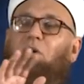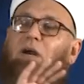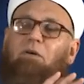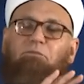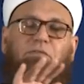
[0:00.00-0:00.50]

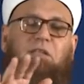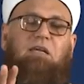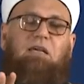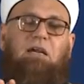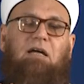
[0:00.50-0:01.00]

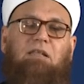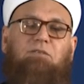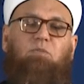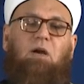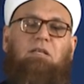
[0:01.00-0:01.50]
everything Allah
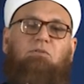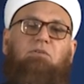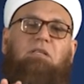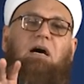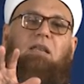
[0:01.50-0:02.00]
subhanahu wa
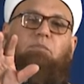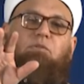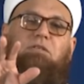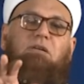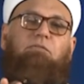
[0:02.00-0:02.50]
ta'ala
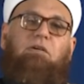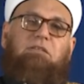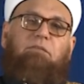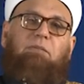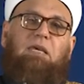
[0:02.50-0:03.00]
put in front
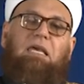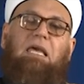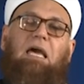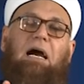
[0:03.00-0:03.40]
of me,